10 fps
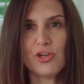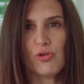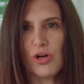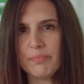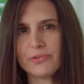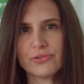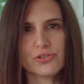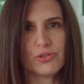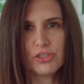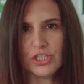no
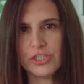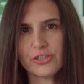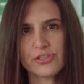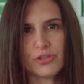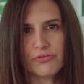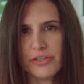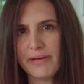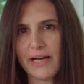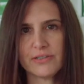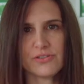couples, no cheaters, no
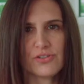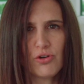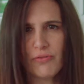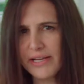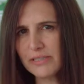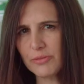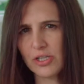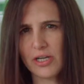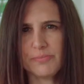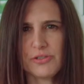rebounds, no random
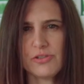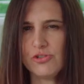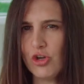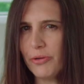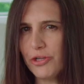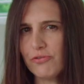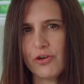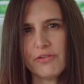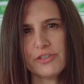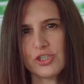hookups, nobody who
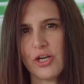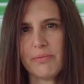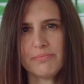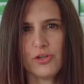voted for Trump,